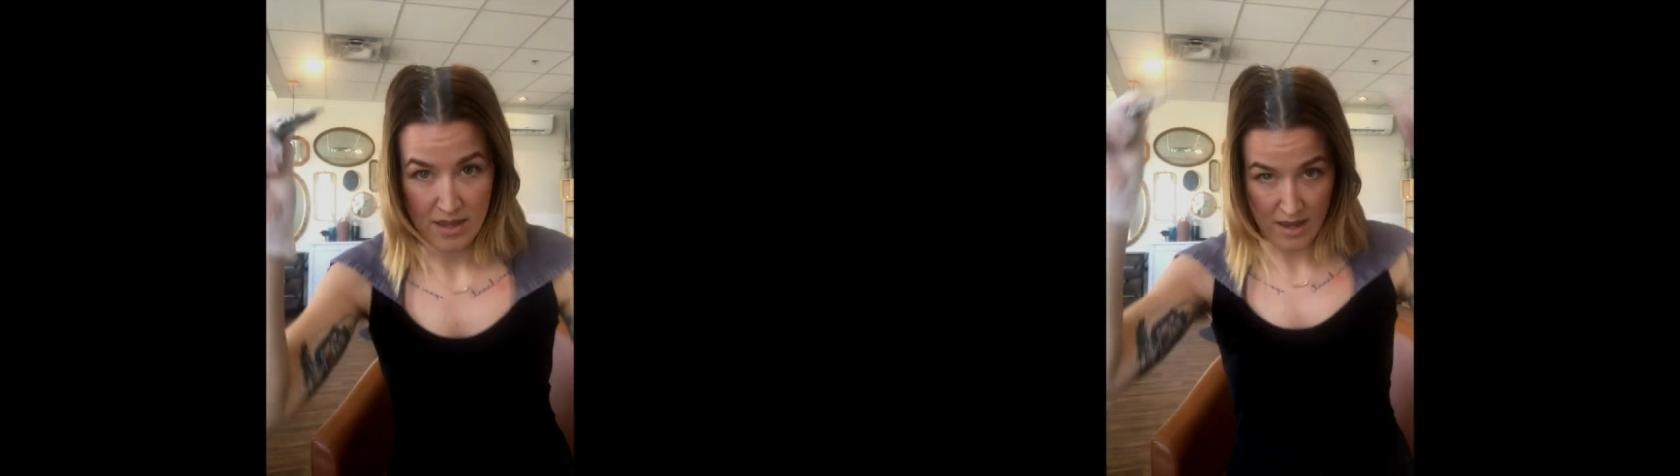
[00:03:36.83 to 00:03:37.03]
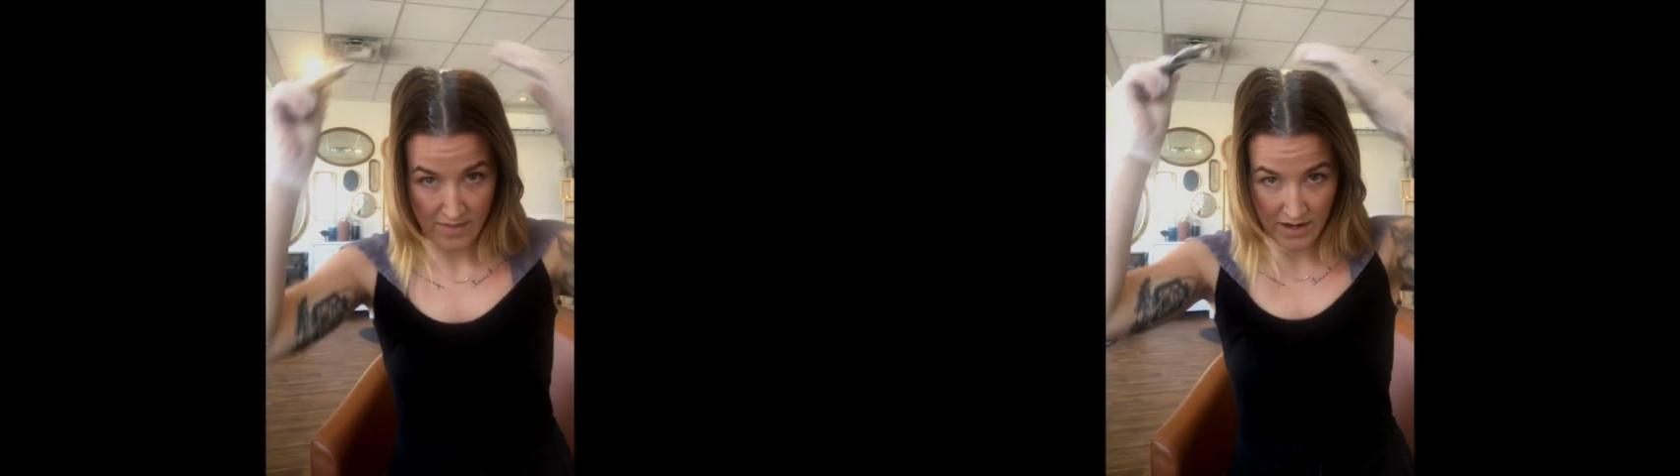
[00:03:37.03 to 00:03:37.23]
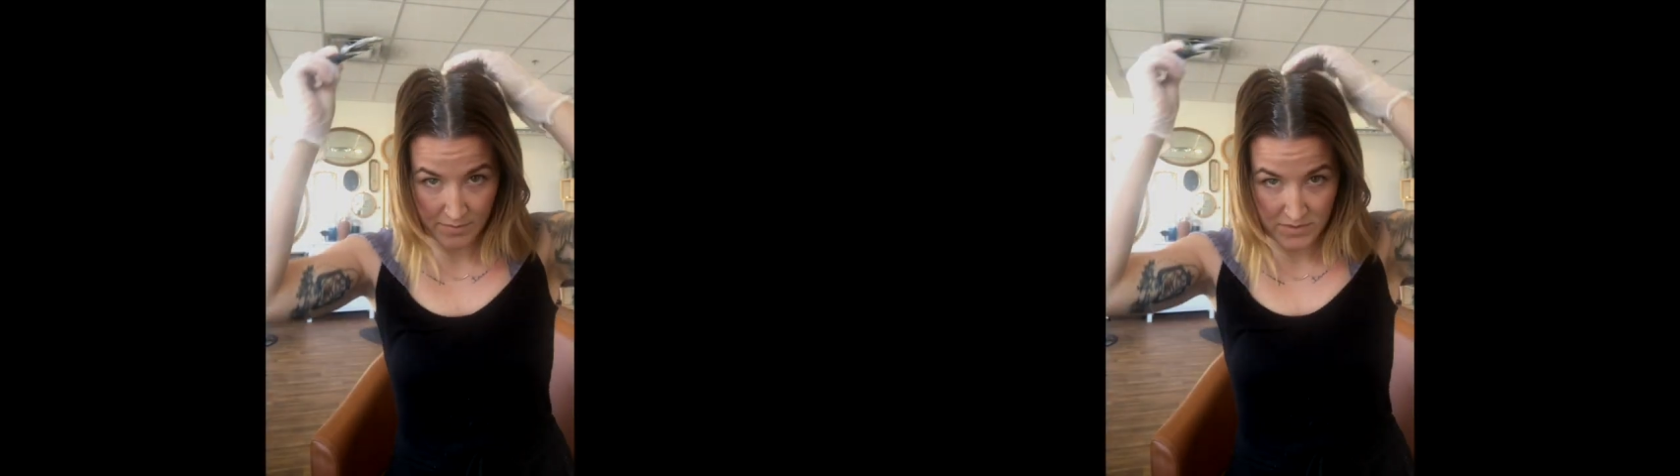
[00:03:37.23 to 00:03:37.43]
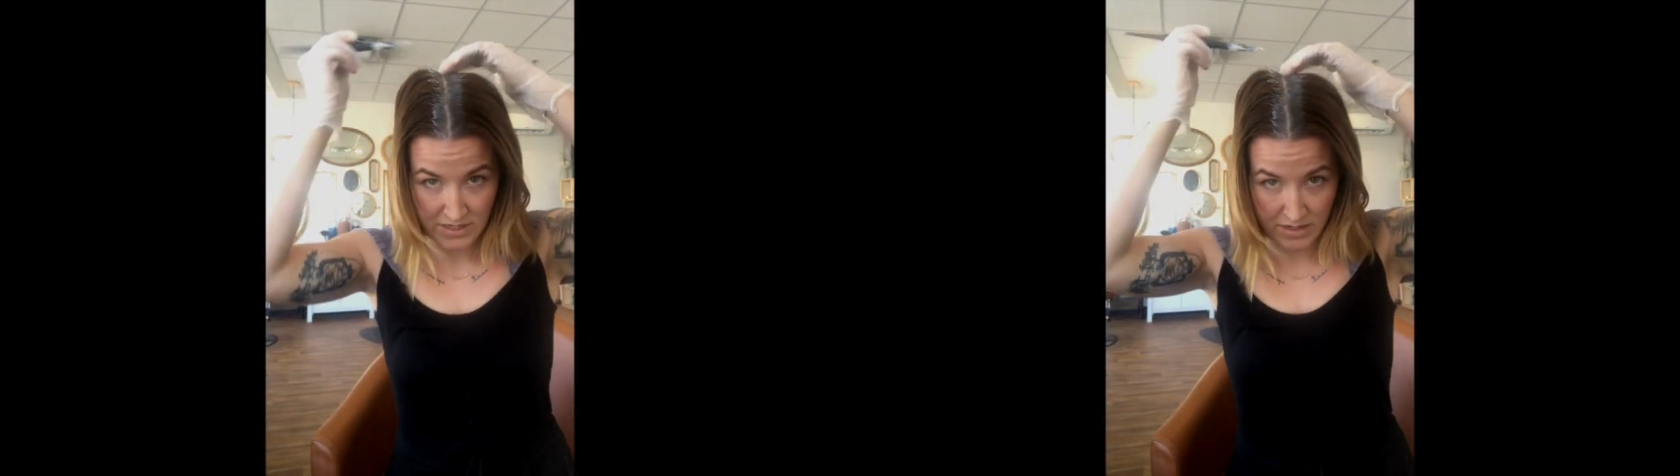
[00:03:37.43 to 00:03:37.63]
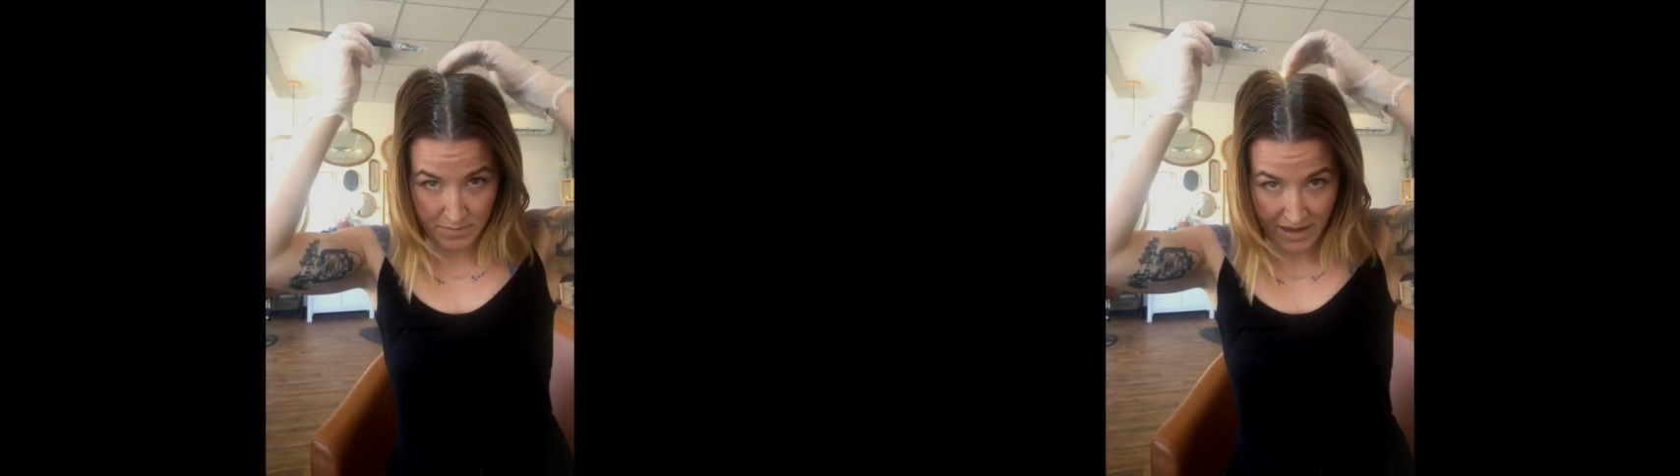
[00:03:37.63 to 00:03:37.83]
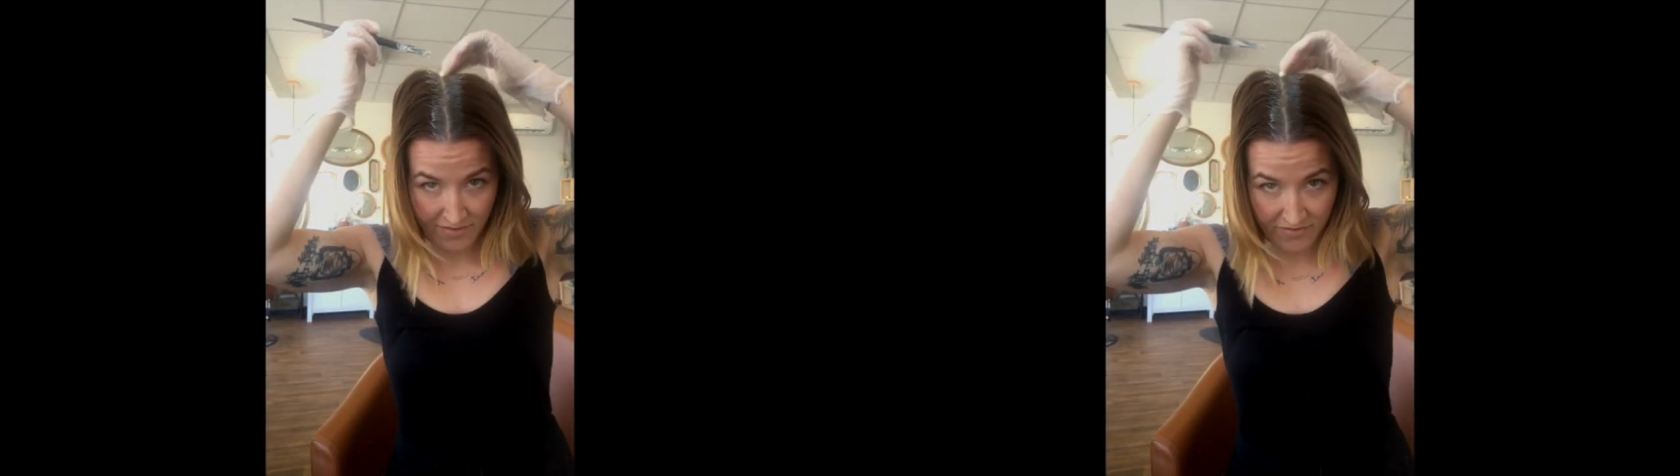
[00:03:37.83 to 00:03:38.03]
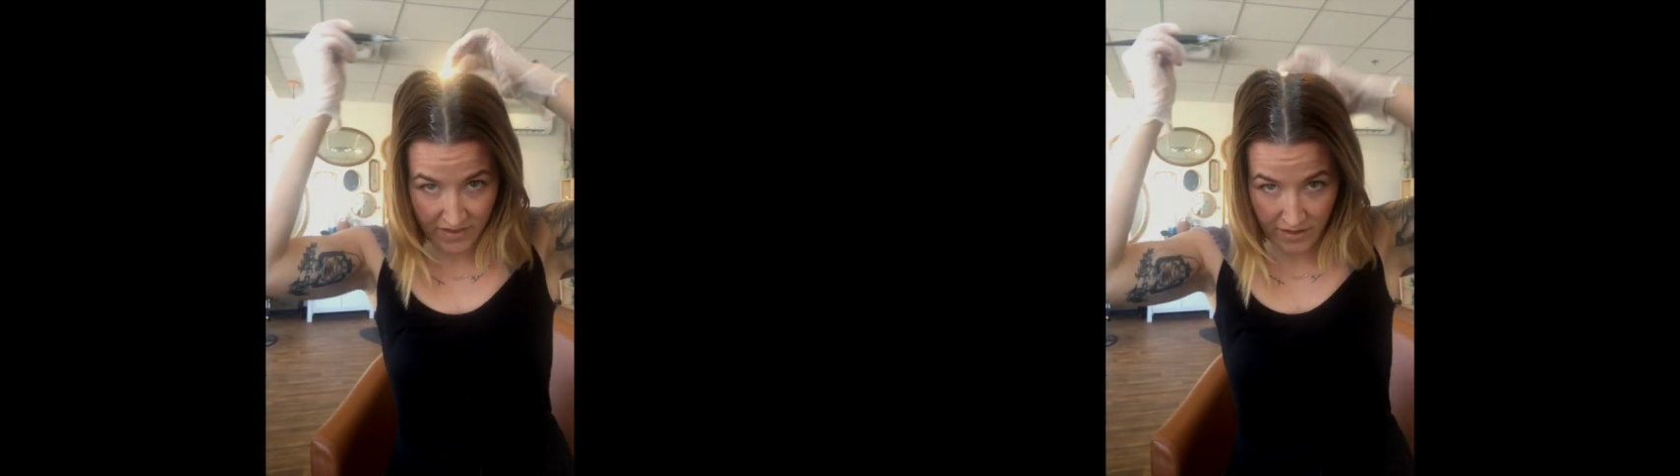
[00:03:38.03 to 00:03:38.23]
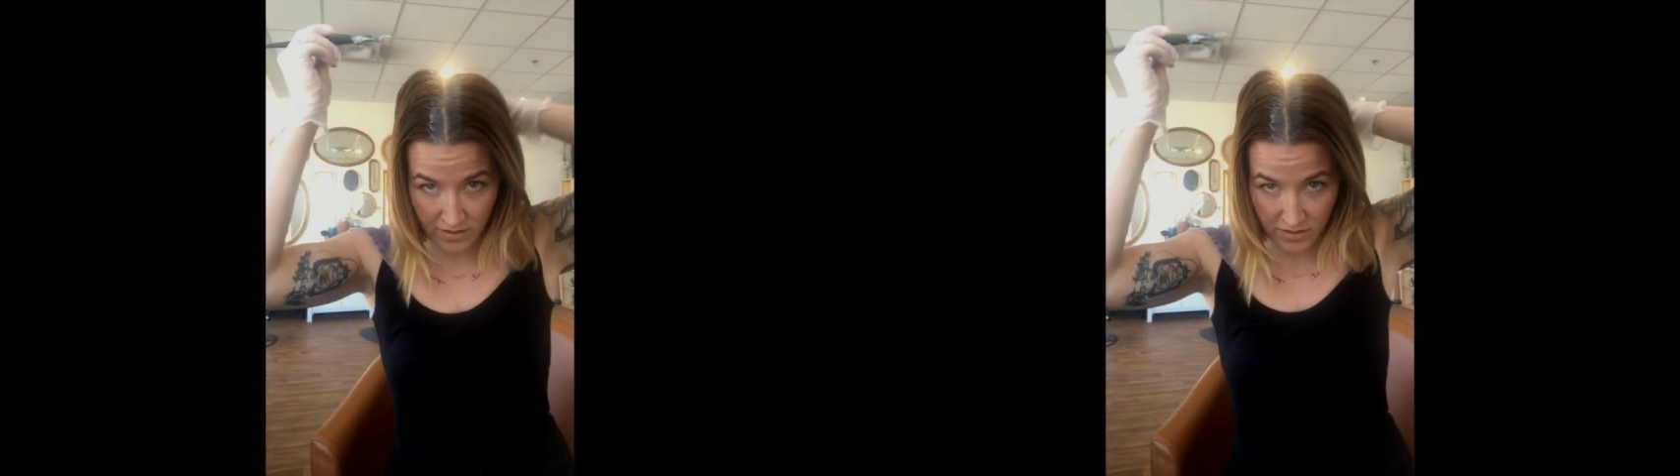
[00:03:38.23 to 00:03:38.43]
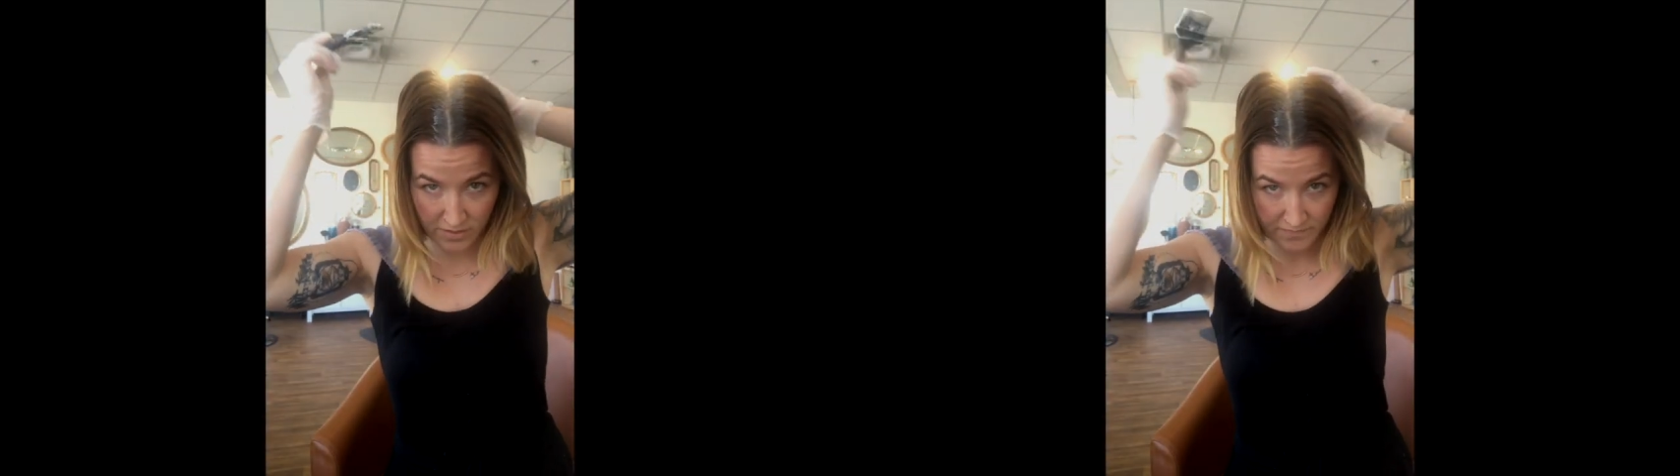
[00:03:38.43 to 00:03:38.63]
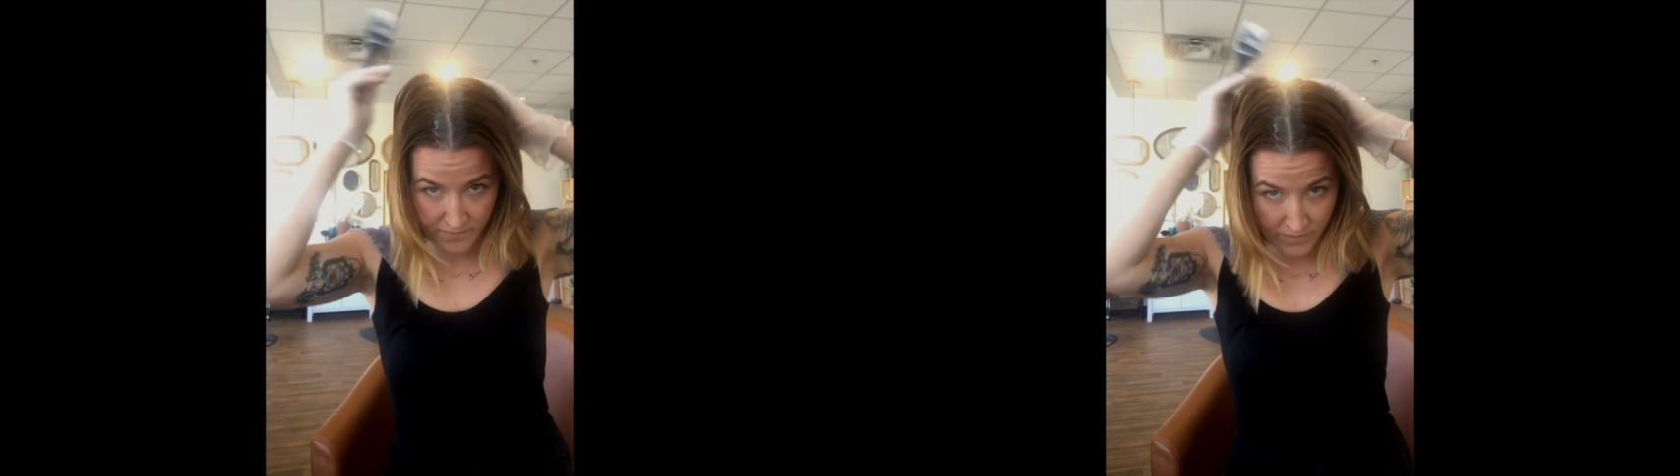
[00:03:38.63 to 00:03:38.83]
and then I'm just going to by feel,
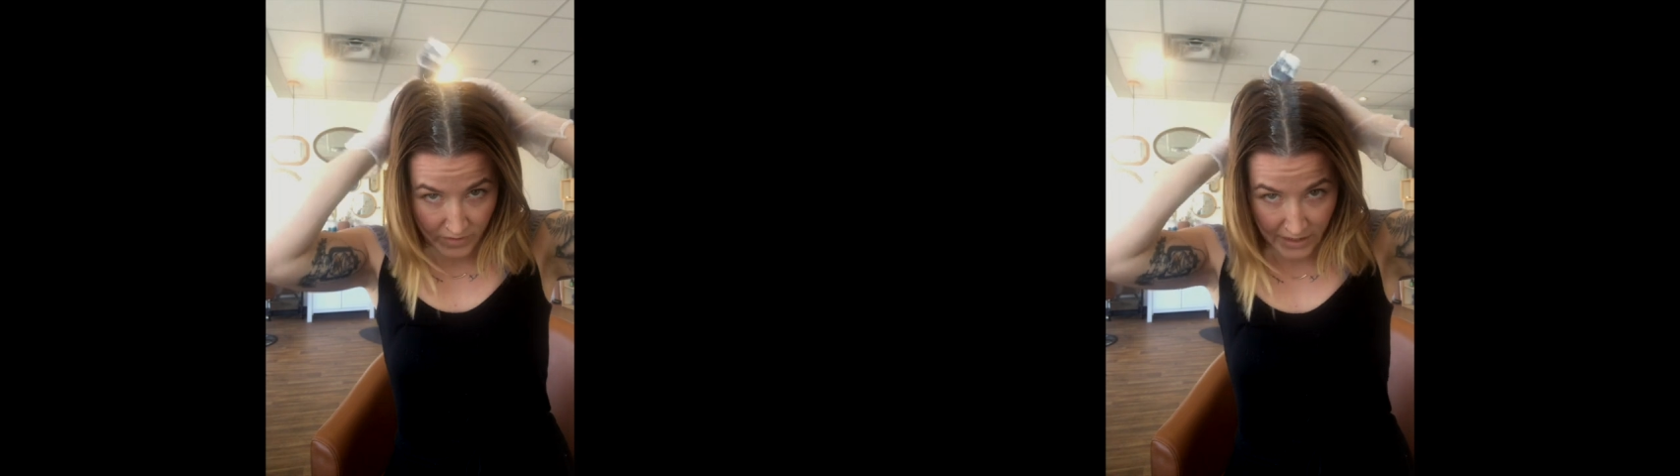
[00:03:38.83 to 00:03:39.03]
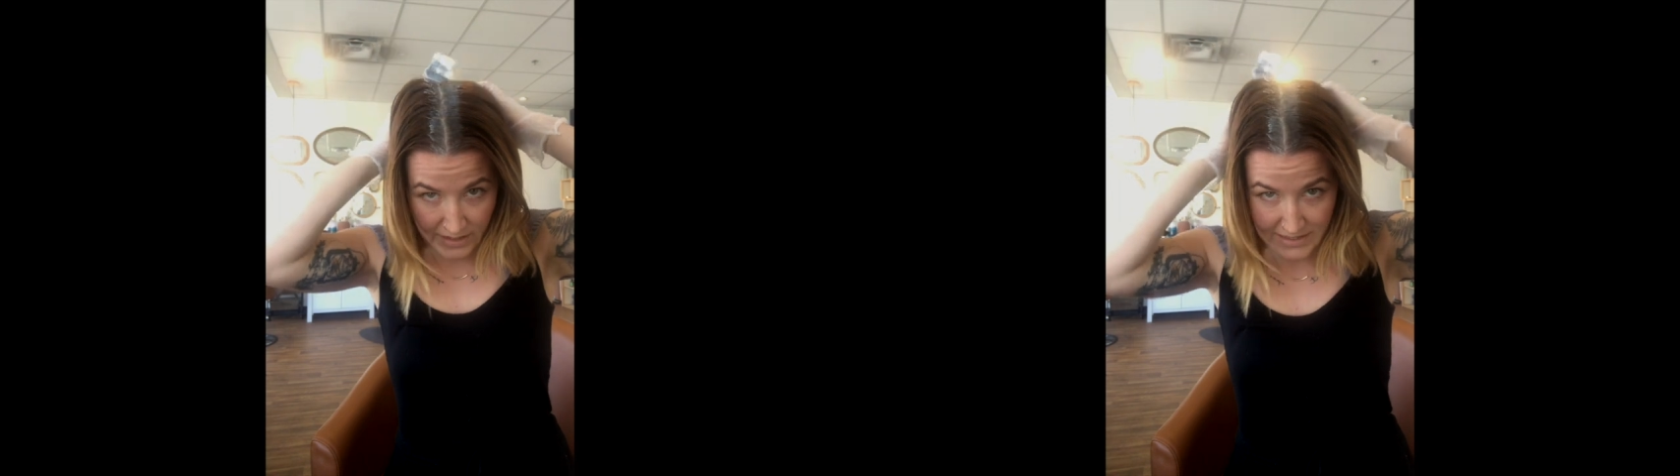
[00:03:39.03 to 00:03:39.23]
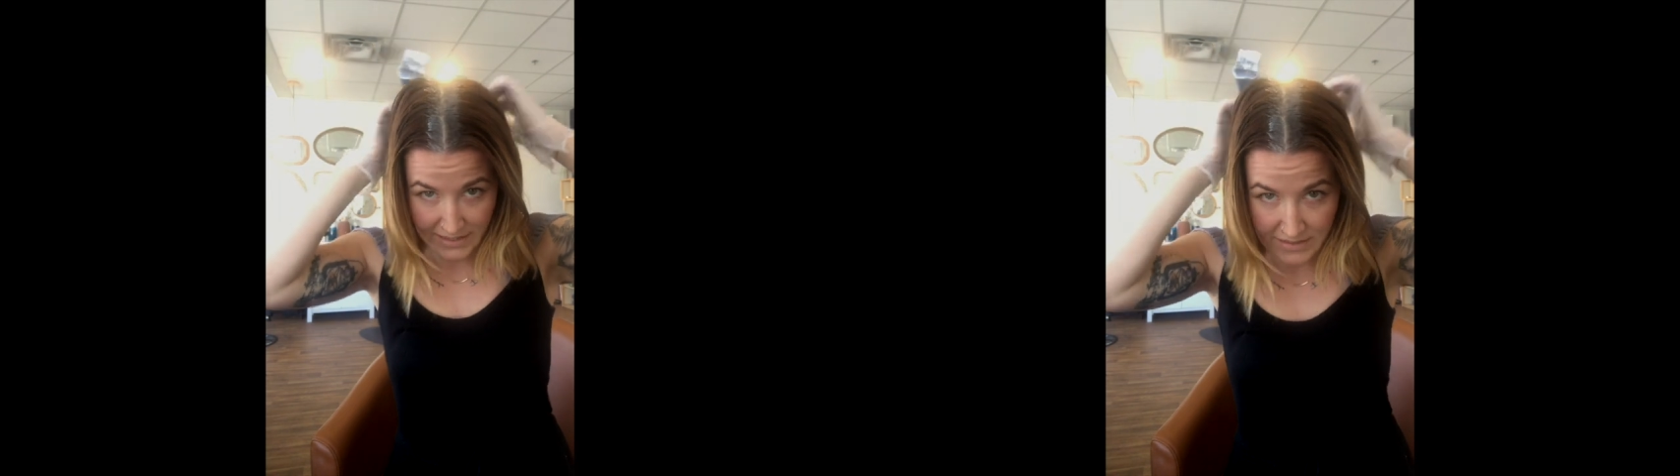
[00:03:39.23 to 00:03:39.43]
right, because I'm